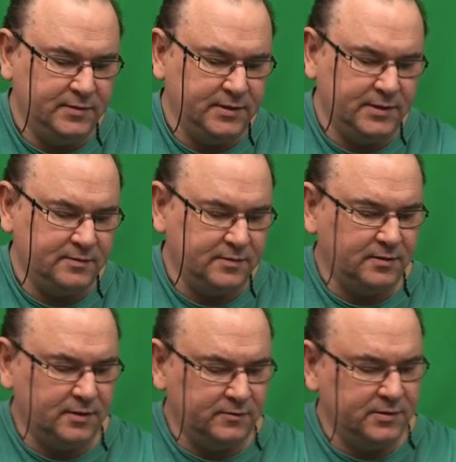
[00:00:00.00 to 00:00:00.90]
yeah, and then you
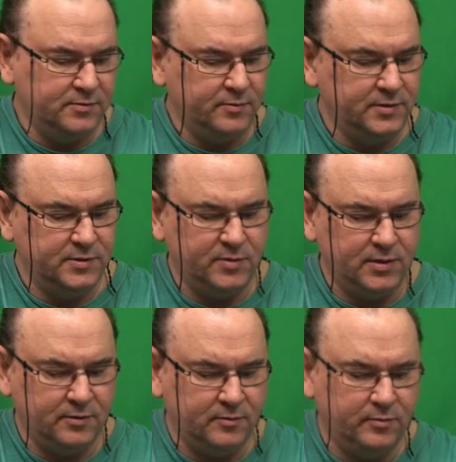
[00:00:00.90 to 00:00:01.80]
have to spend
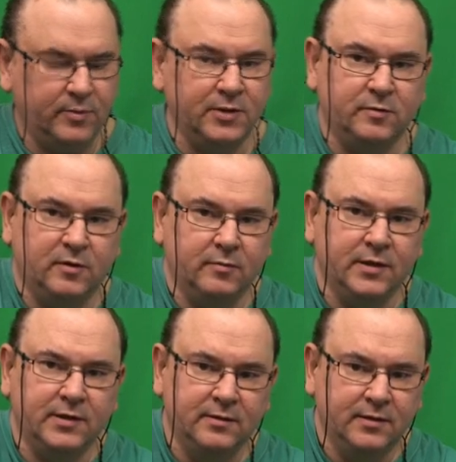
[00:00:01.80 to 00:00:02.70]
a whole bunch more
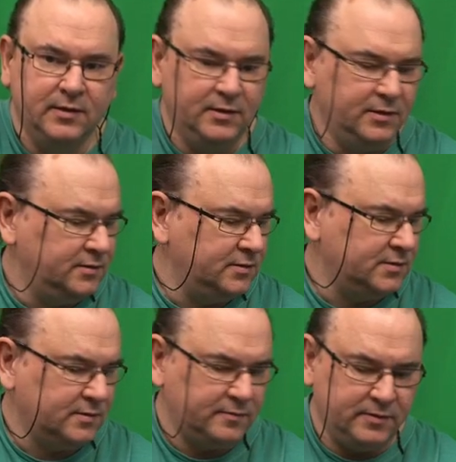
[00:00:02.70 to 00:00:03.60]
money in
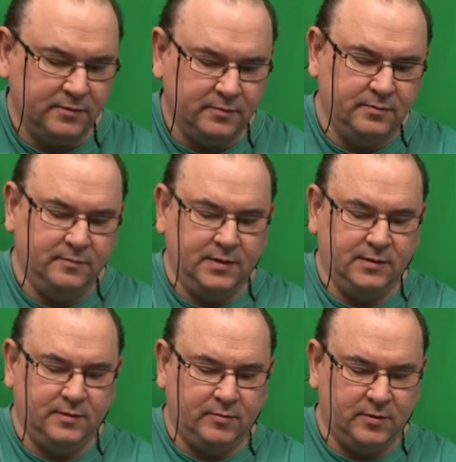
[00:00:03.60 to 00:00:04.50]
time to get
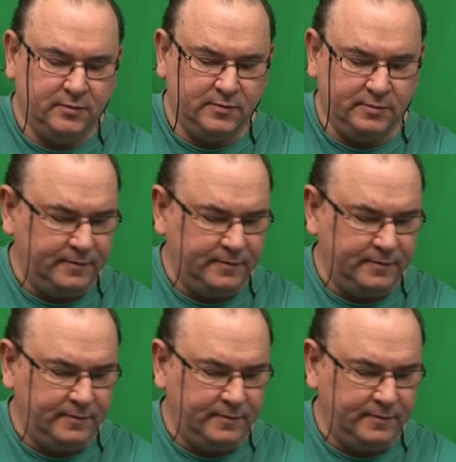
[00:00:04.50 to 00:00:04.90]
the probes.